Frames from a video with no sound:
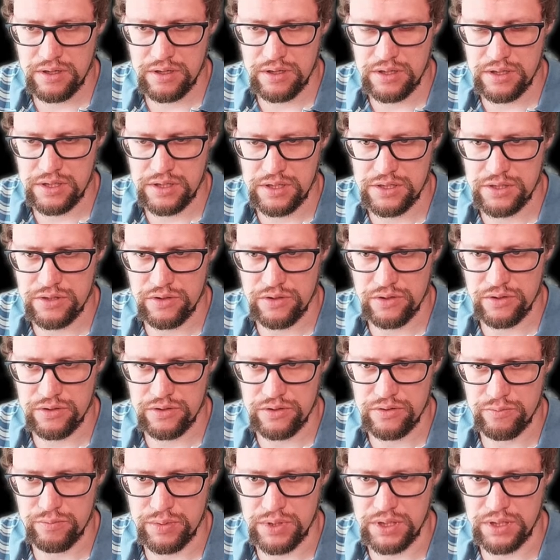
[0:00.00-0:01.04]
is going to
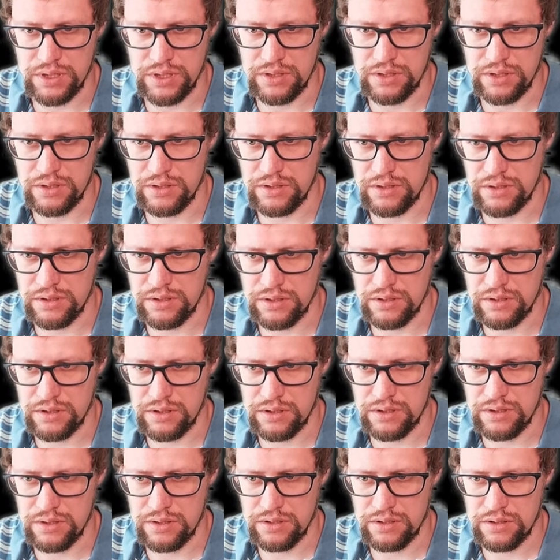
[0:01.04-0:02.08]

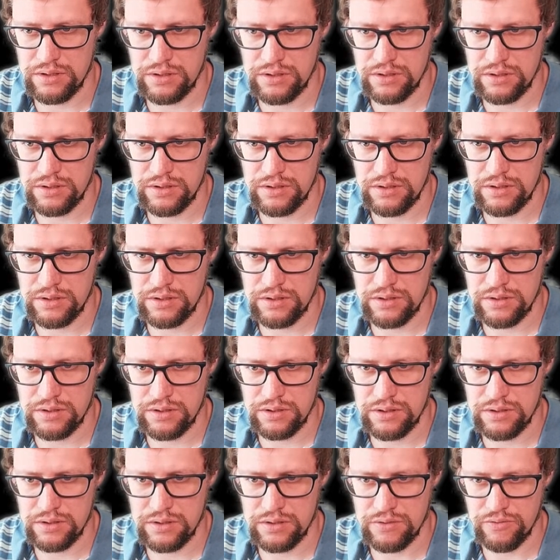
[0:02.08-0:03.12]
be
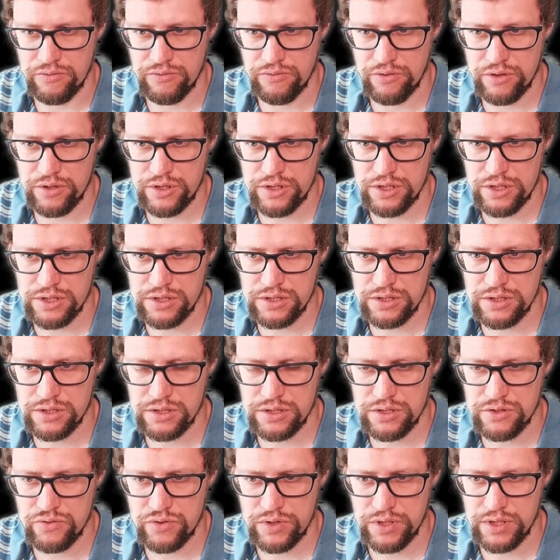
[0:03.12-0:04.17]
the first
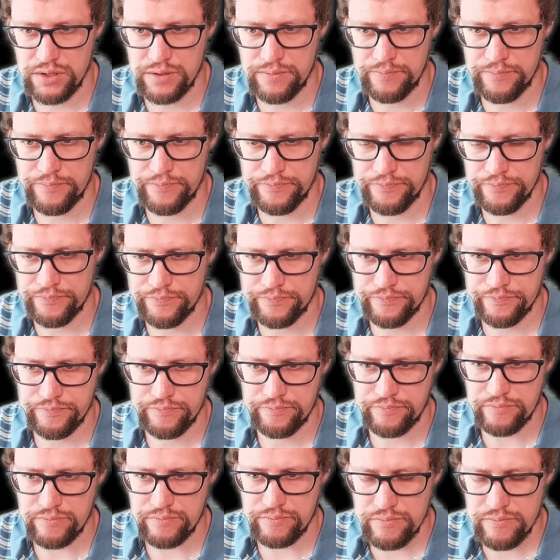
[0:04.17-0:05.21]
string,
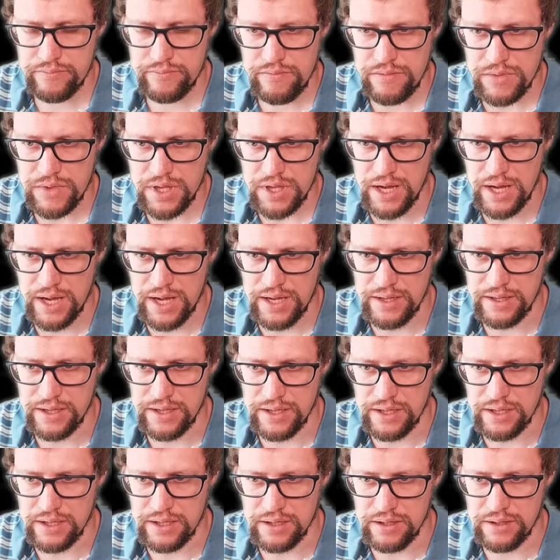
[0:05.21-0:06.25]
and
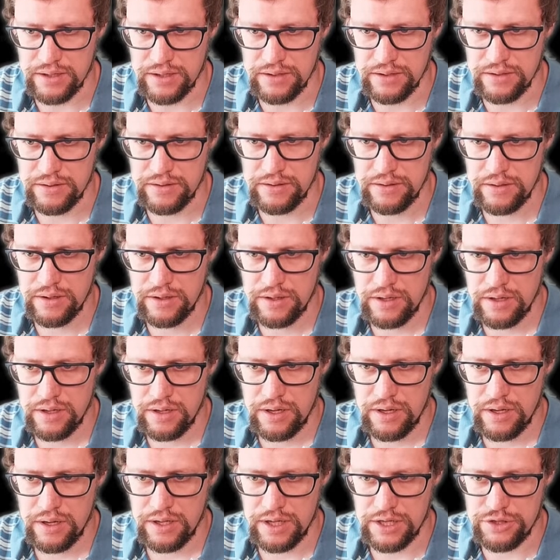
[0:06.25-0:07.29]
then
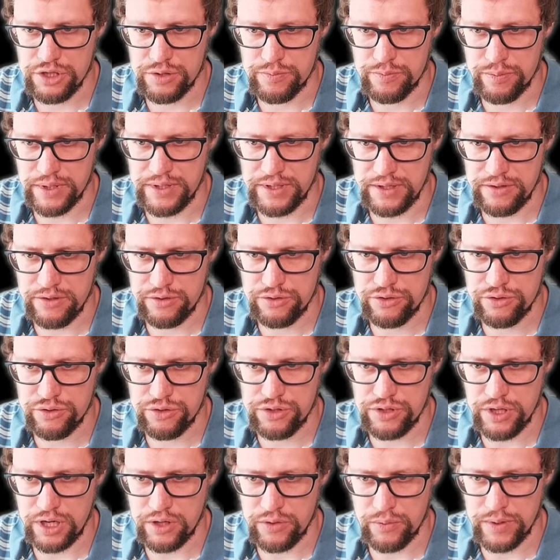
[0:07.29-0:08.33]
let's just print that to
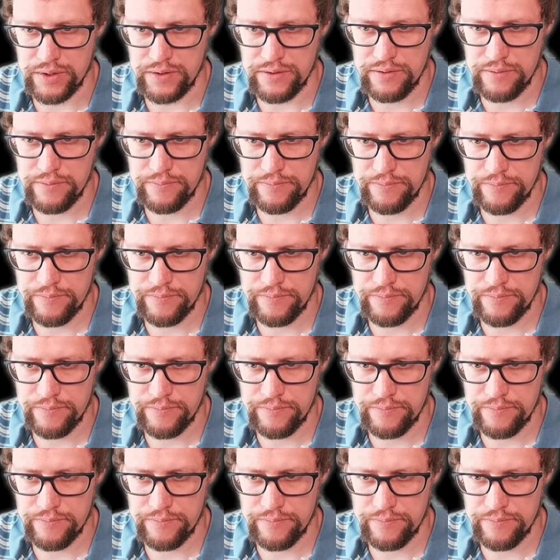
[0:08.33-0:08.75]
start with.